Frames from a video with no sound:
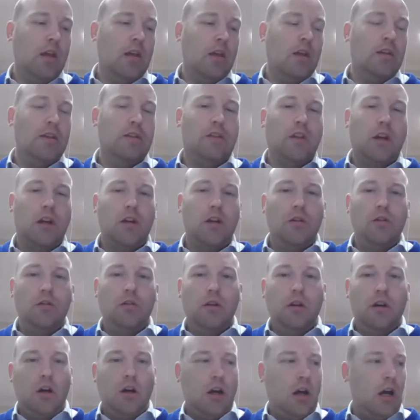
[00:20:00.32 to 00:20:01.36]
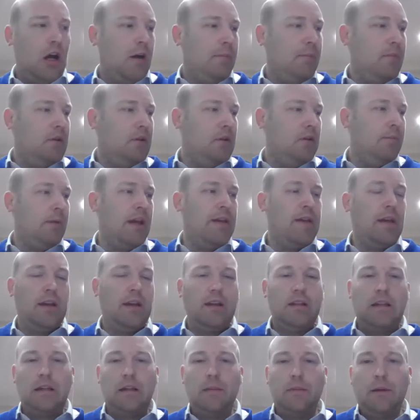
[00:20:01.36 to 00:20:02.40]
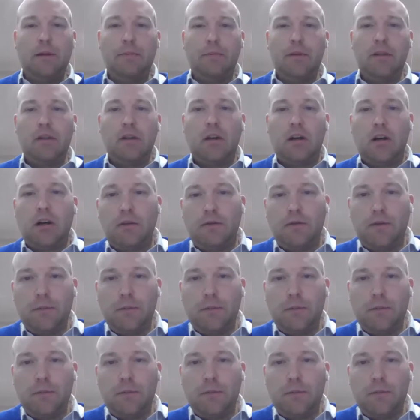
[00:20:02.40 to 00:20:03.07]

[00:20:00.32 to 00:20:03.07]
So you may think it's a little bit bizarre for